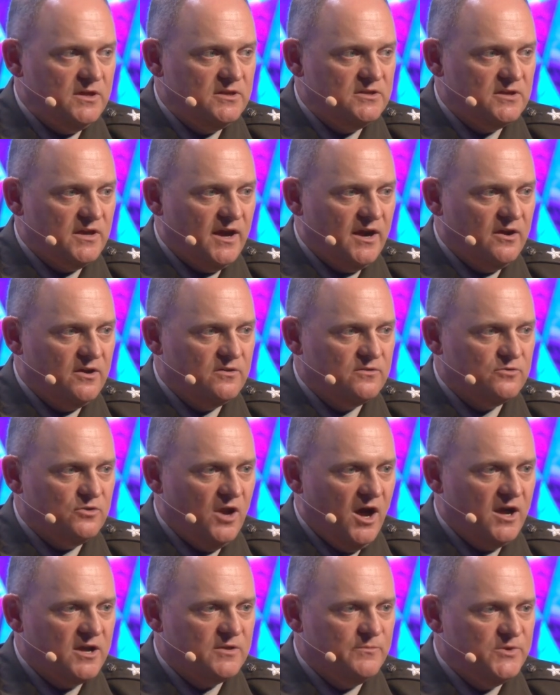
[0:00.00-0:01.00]
our
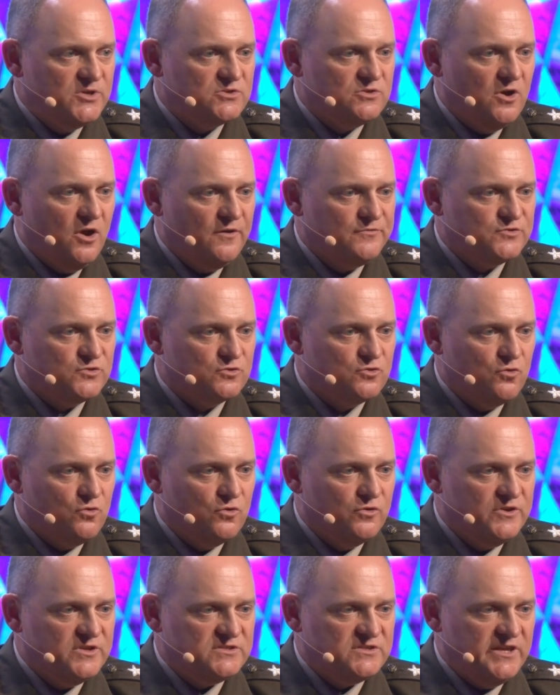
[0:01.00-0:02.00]
non-commissioned officer
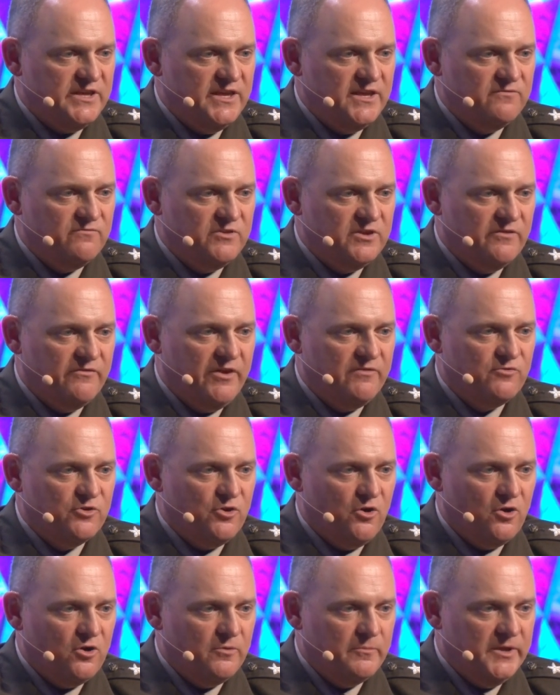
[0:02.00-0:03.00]
corps is the envy of every
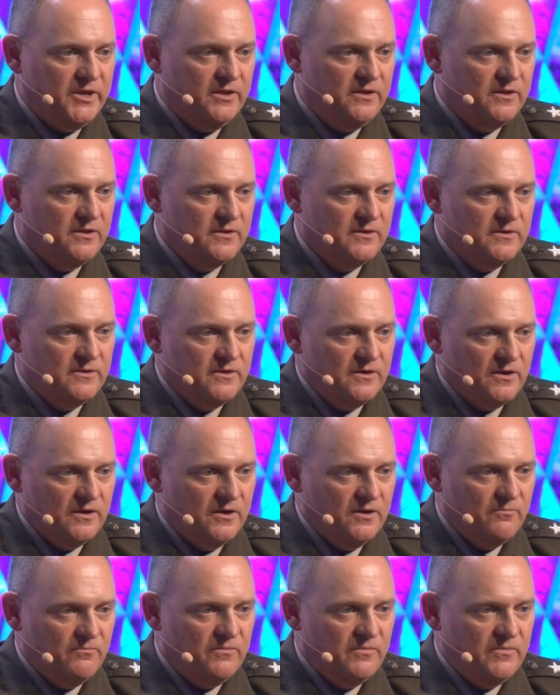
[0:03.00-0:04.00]
Army,
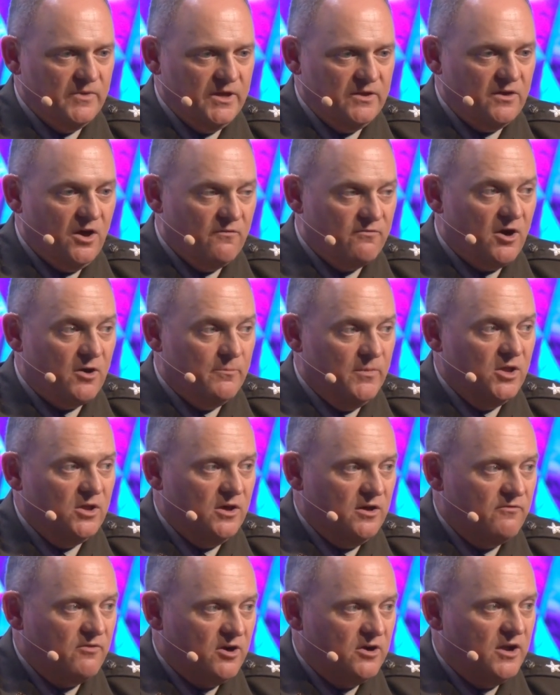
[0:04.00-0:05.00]
of
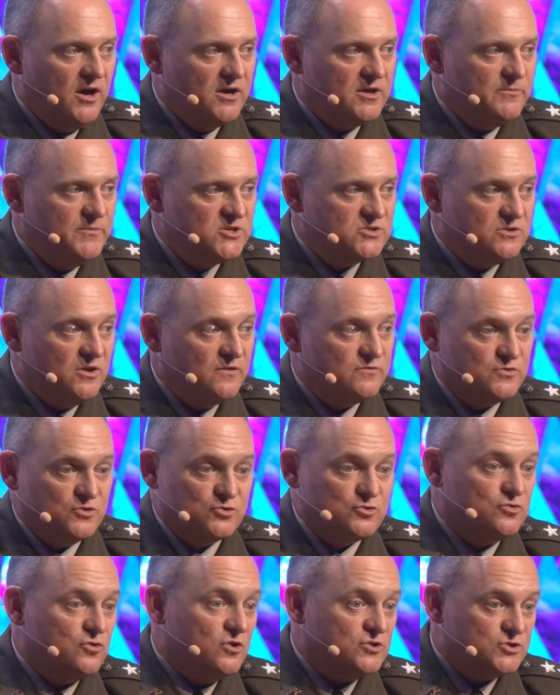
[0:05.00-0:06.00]
our non-commissioned officers
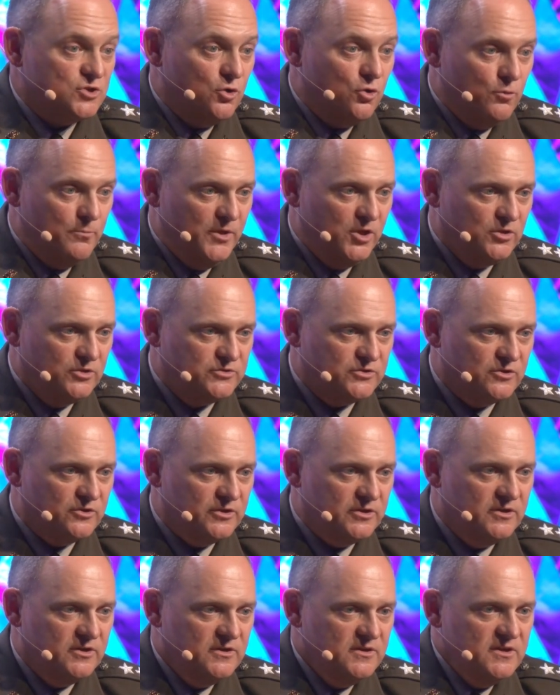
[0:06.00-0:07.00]
across the whole
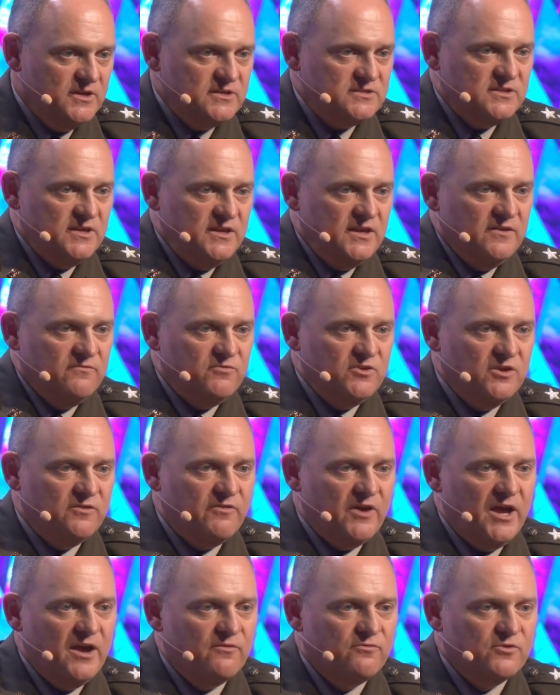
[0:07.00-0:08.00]
military, is the envy of
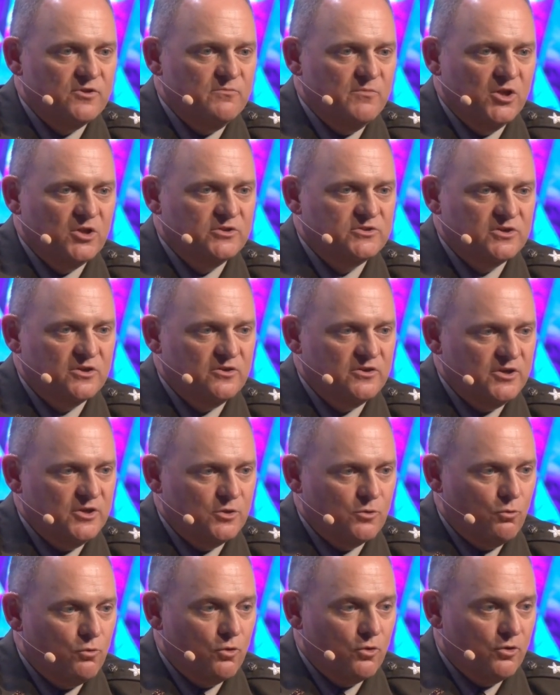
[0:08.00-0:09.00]
every military in
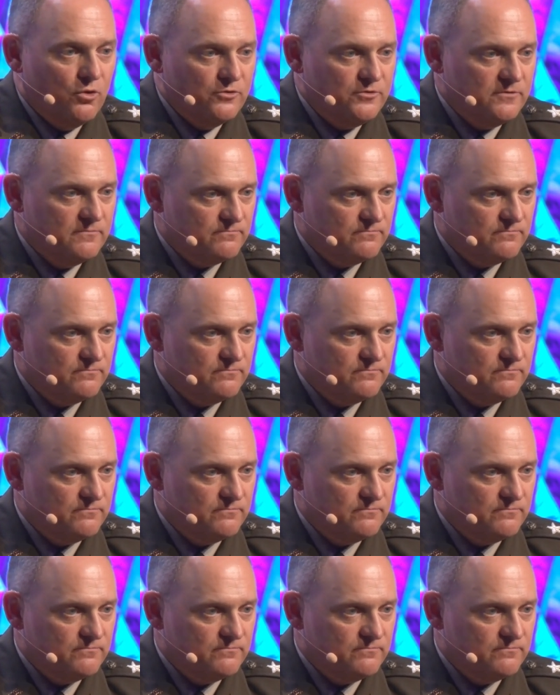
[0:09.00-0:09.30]
the world,